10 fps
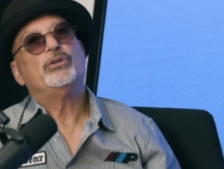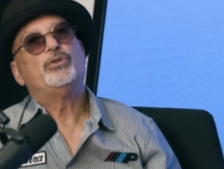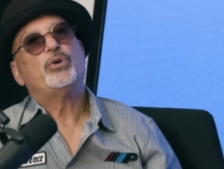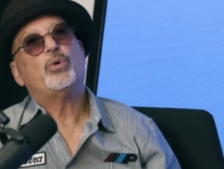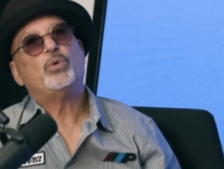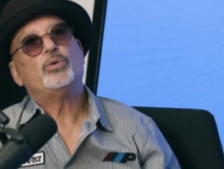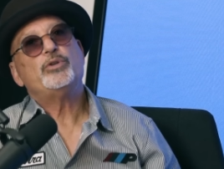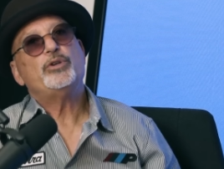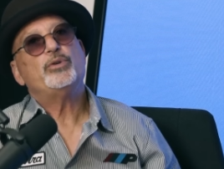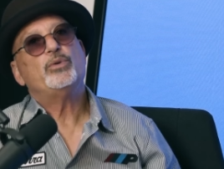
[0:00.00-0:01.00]
told
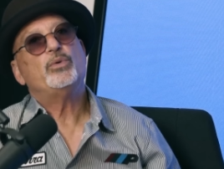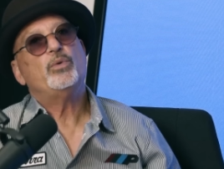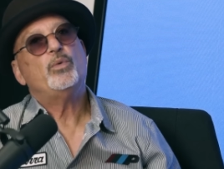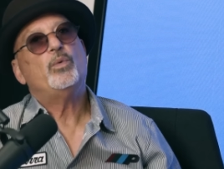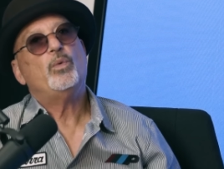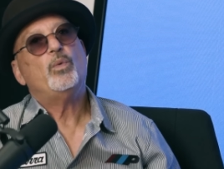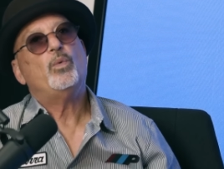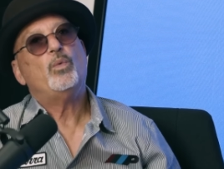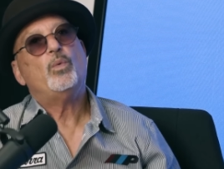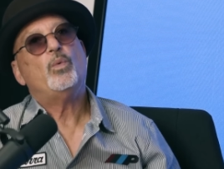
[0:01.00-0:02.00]
you
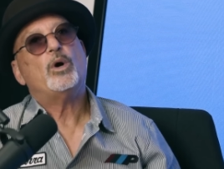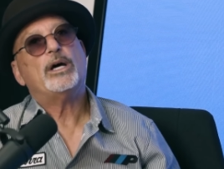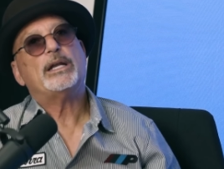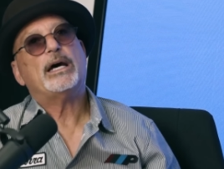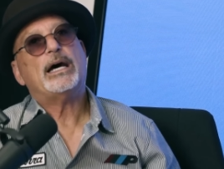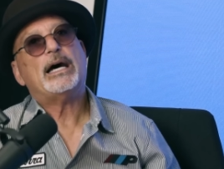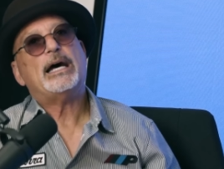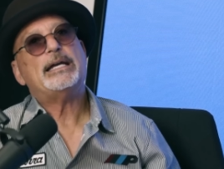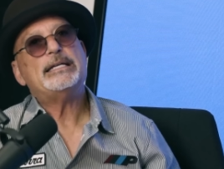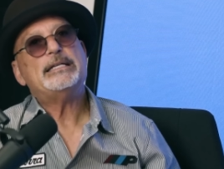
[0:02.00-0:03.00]
what
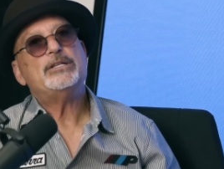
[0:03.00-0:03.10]
I